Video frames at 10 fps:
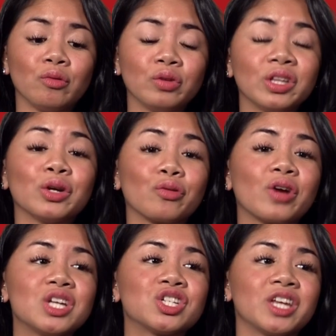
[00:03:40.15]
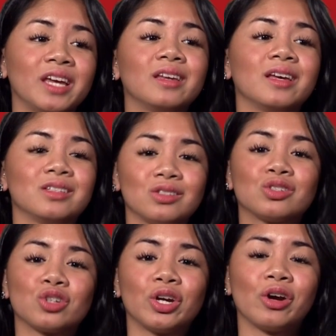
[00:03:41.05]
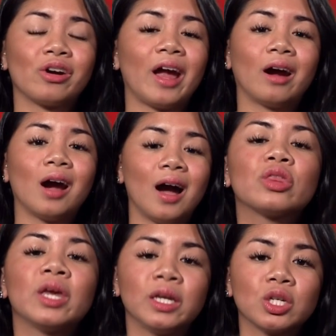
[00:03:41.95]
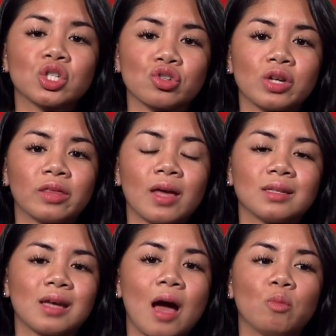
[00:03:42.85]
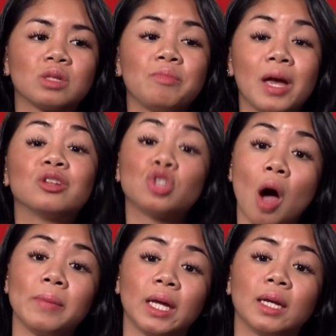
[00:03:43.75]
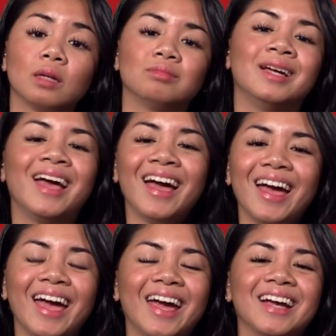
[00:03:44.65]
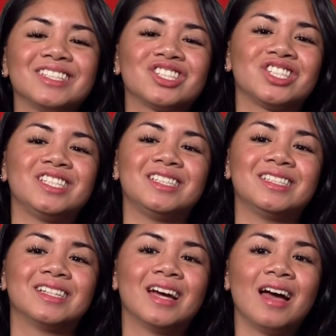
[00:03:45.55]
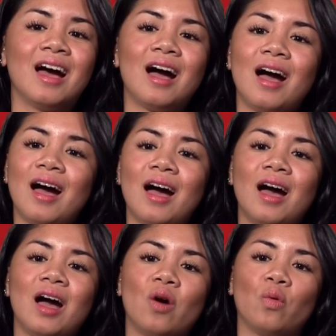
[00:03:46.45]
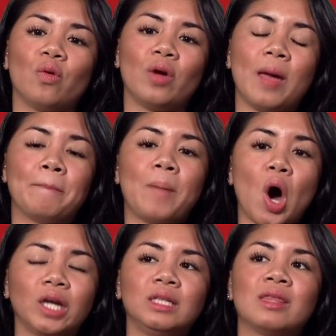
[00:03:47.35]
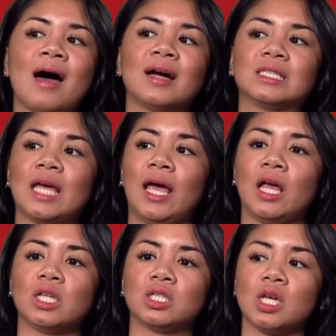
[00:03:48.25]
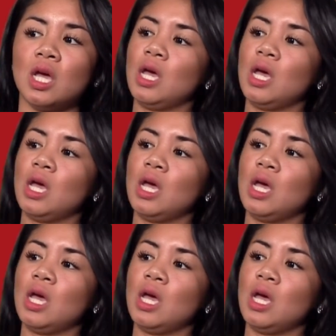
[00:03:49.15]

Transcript: really originated during her era. The industry at that time was male dominated and she embodied that, and